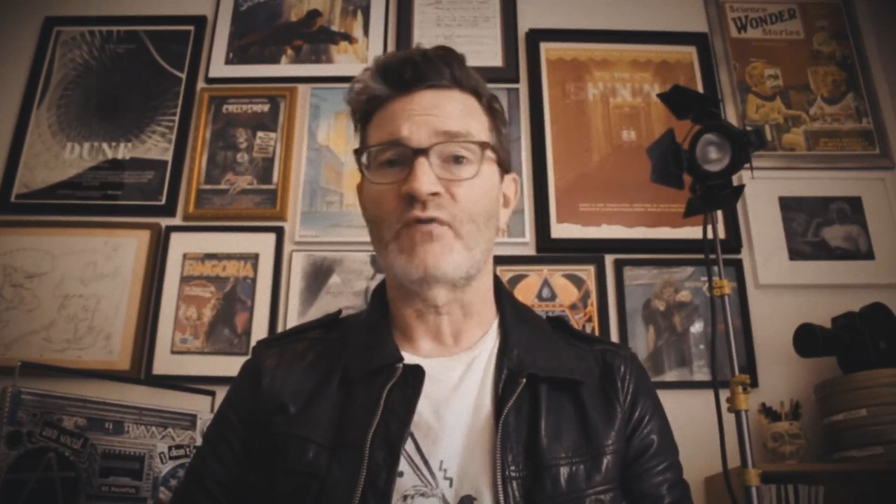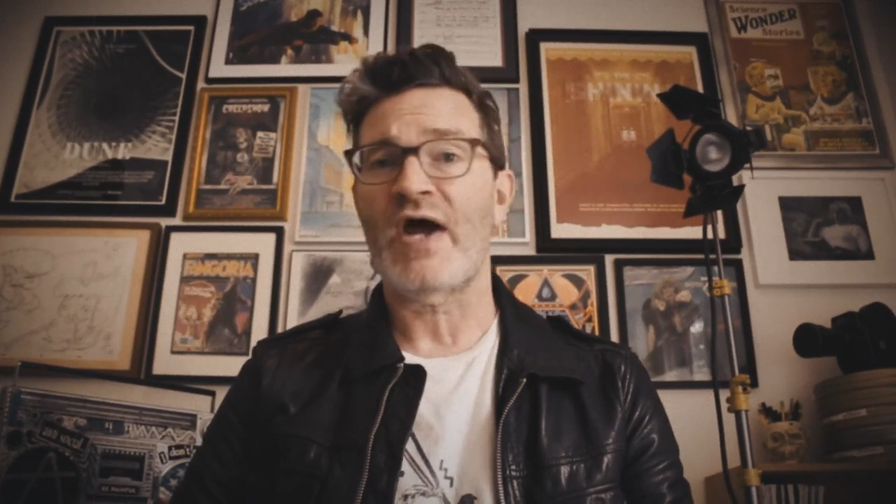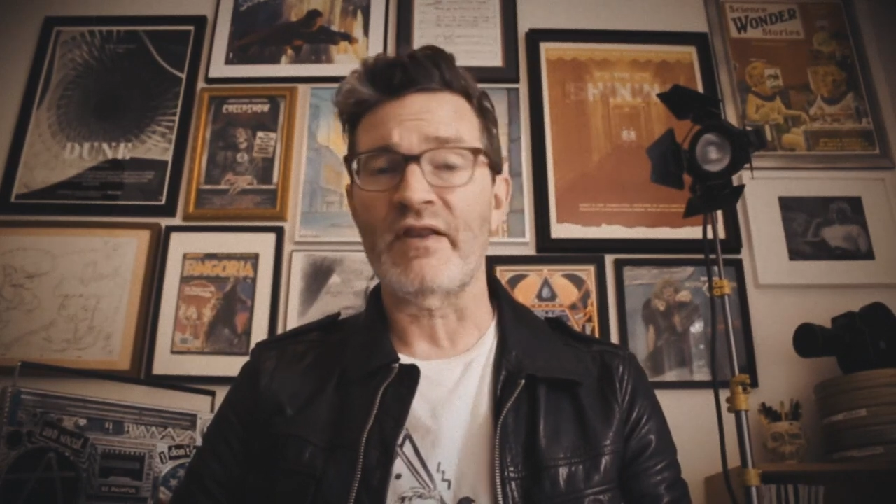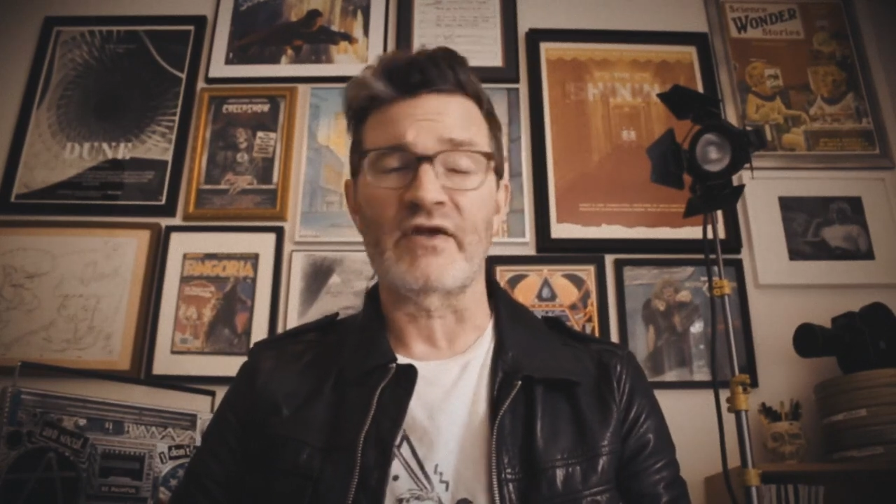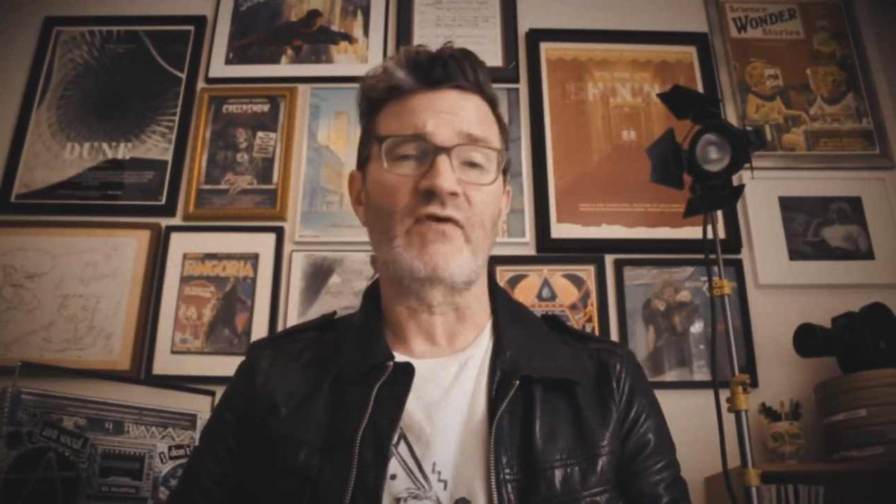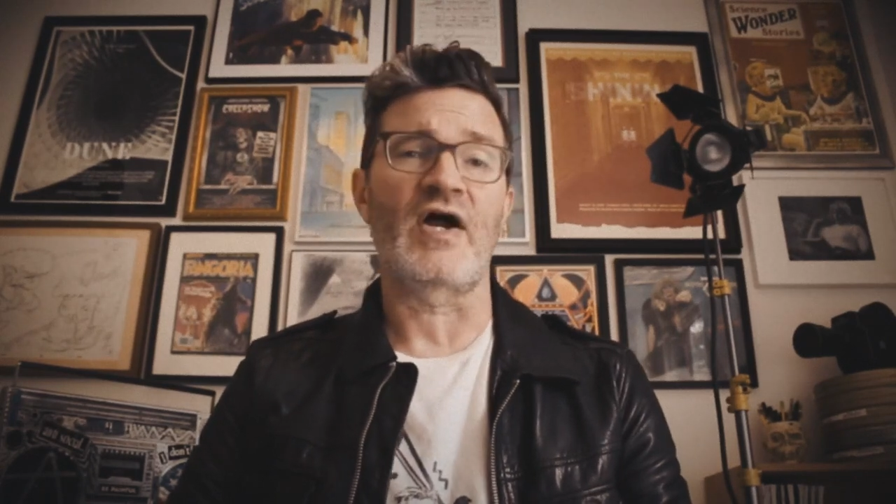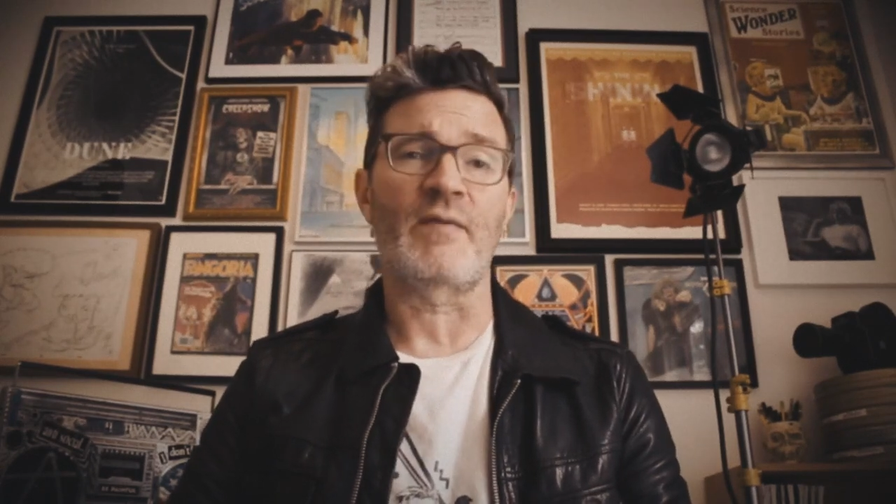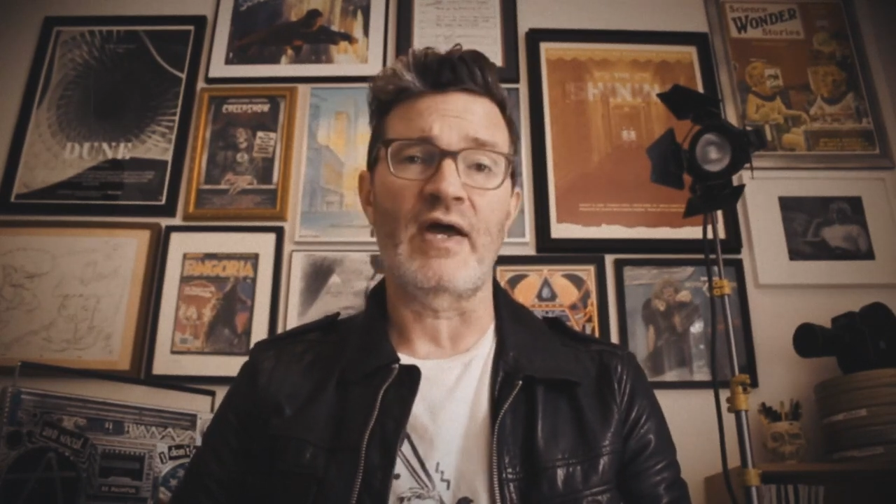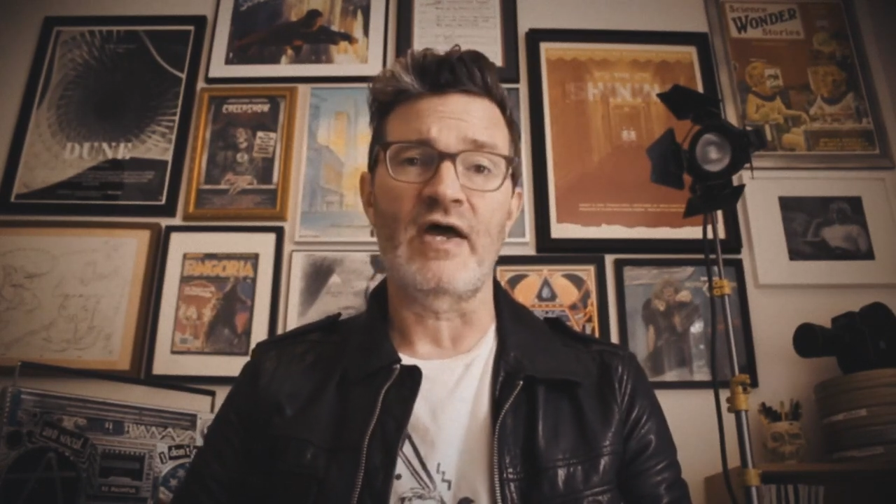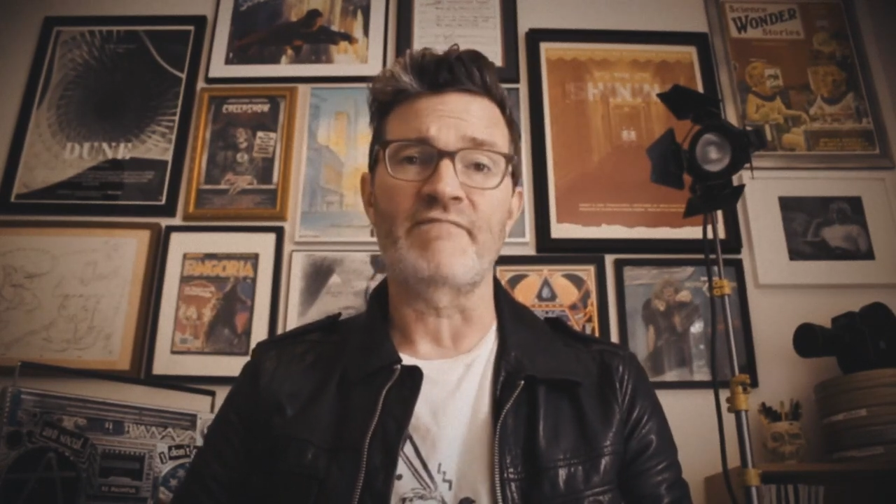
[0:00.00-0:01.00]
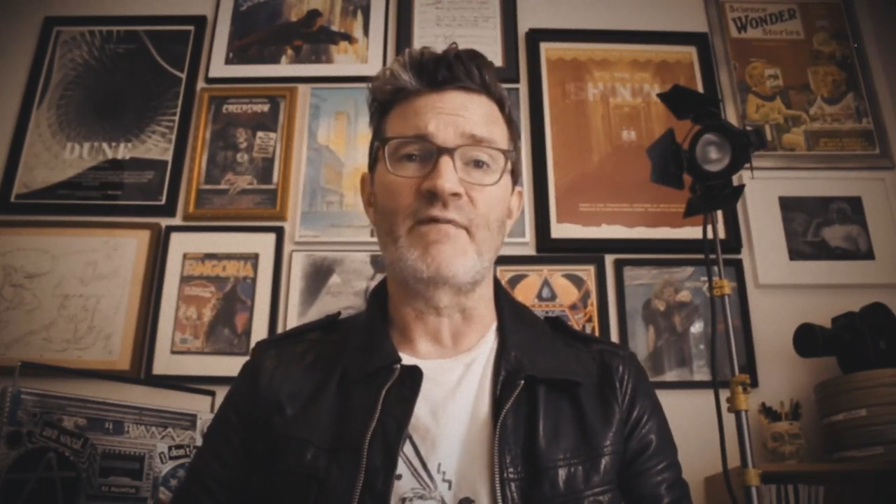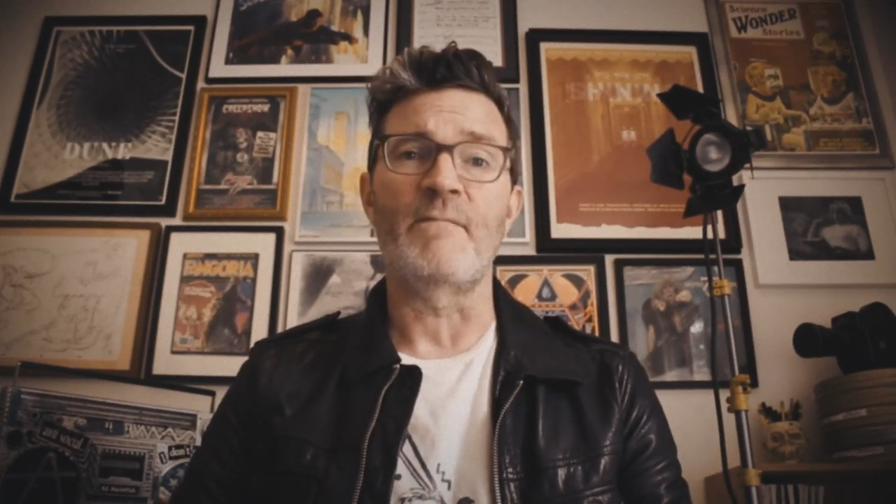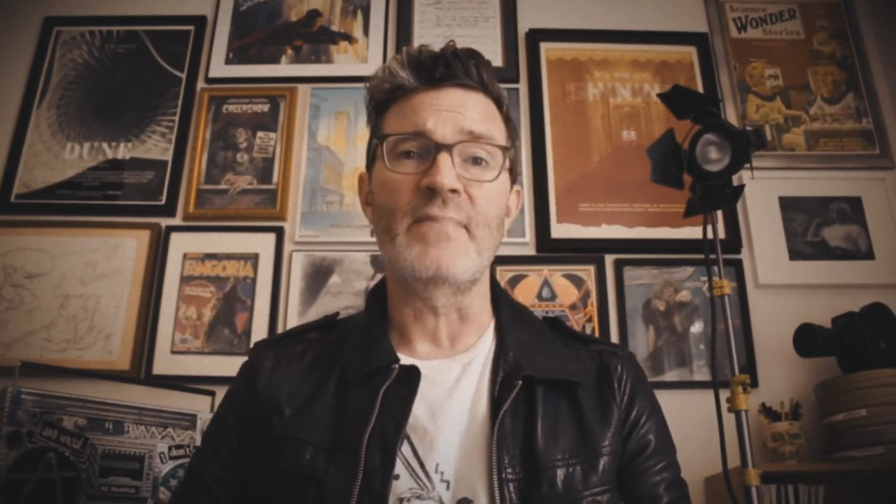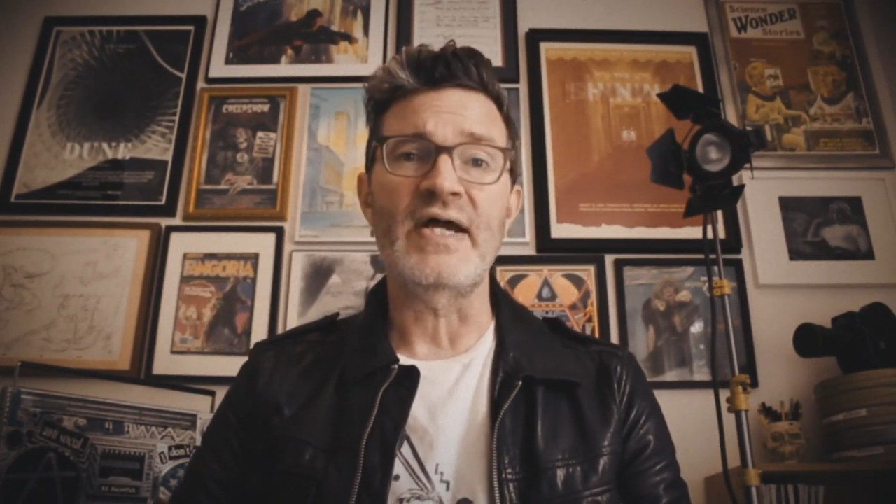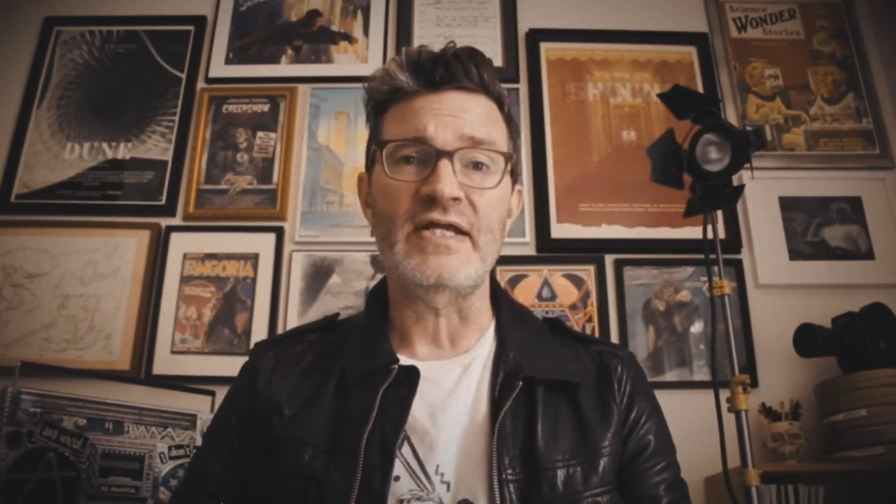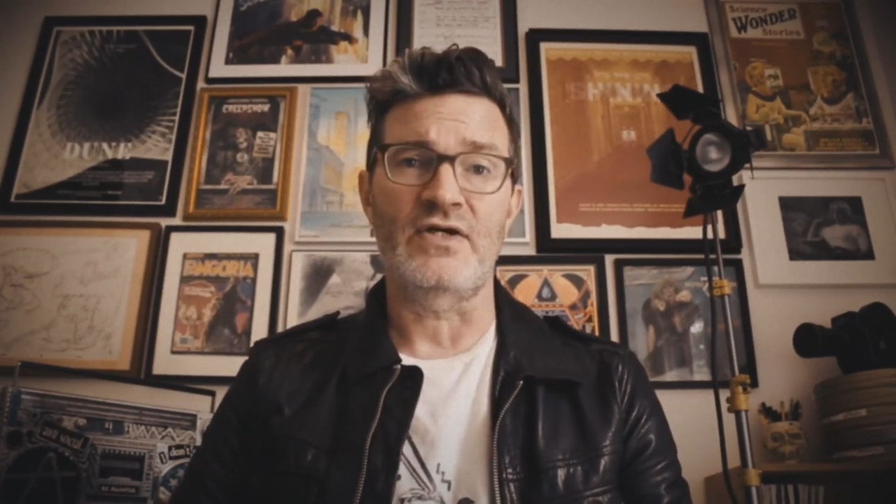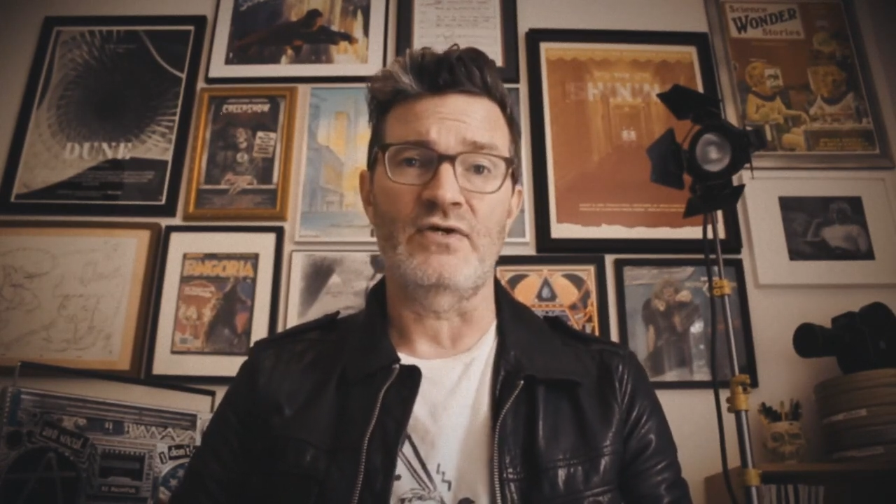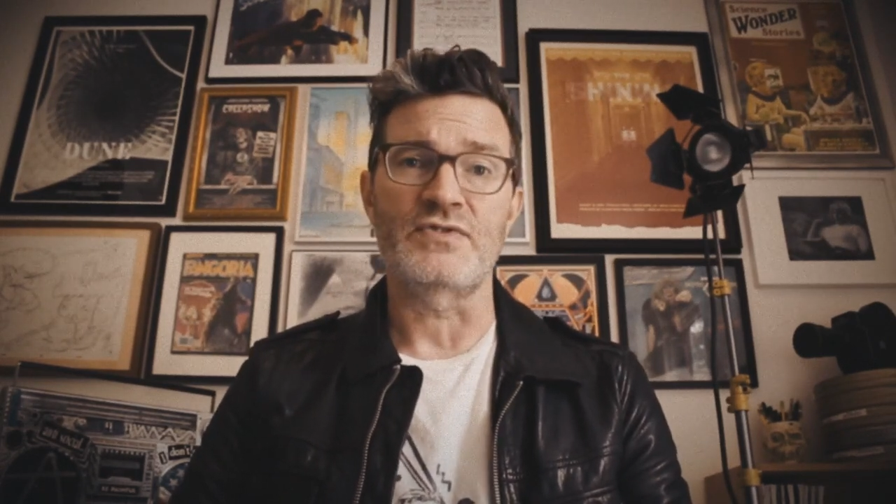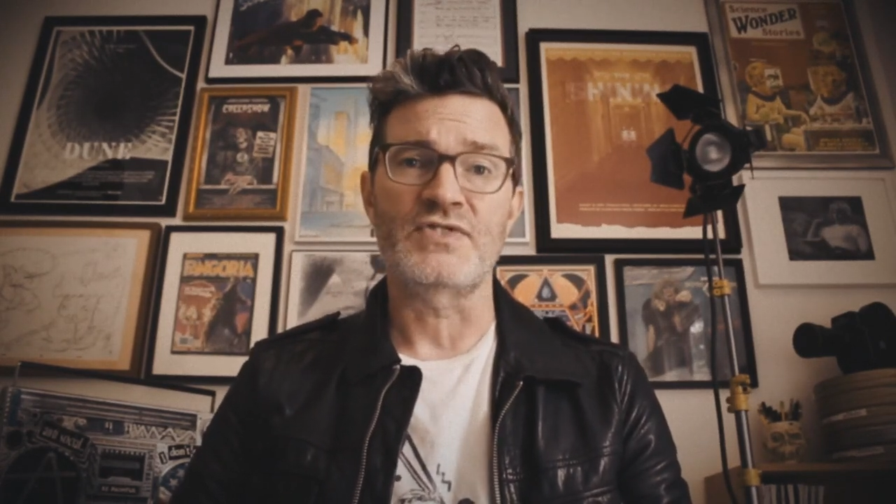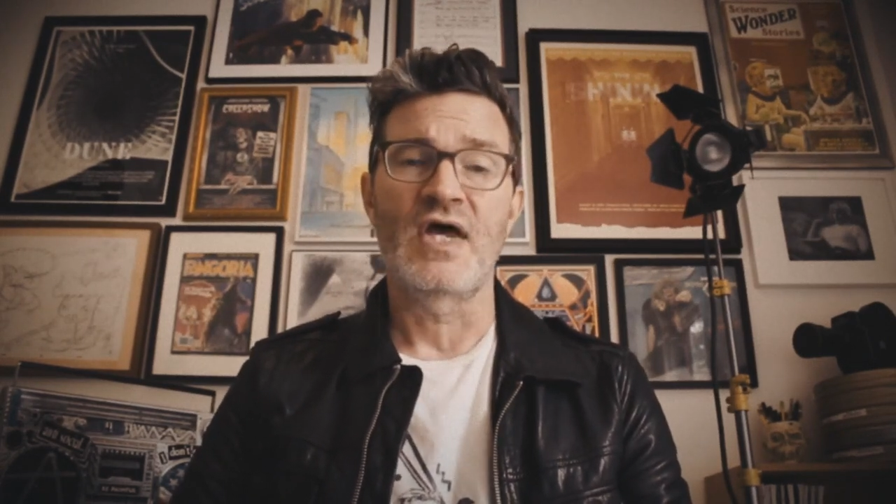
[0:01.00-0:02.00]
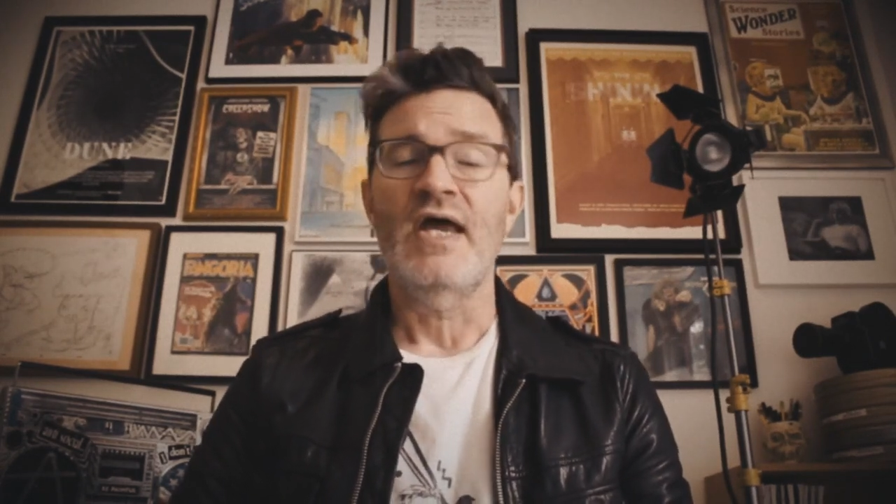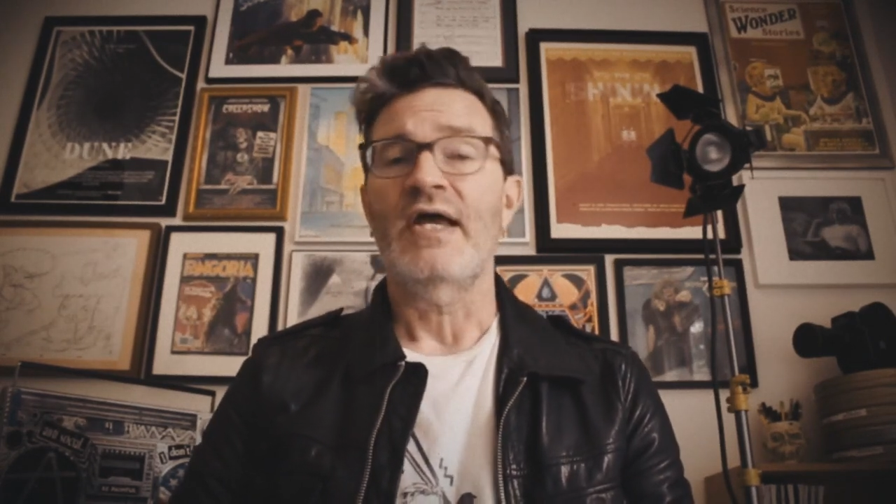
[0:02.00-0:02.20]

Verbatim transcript: rattling around in my head for many years.